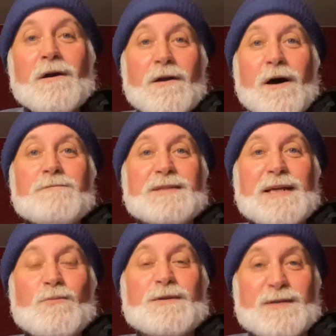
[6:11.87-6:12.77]
comes
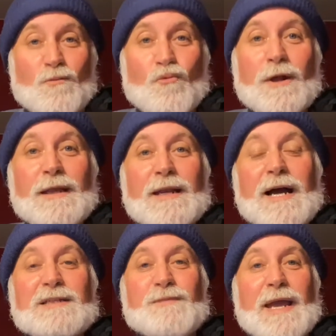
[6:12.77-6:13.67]
in with some really
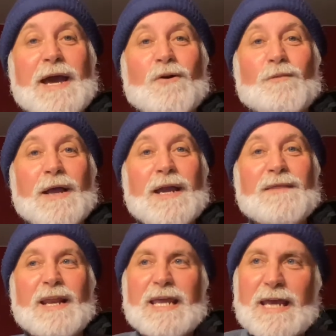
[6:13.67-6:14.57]
nice piano playing
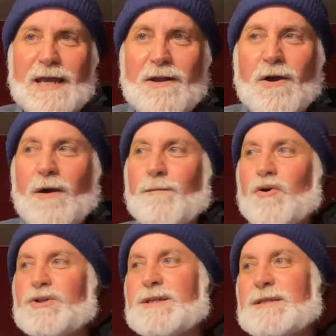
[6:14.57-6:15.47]
that again
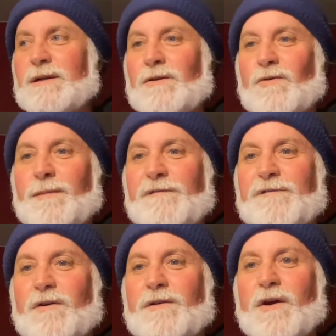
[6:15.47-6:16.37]
pushes it a little bit
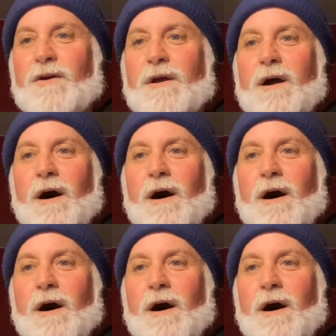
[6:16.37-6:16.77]
further.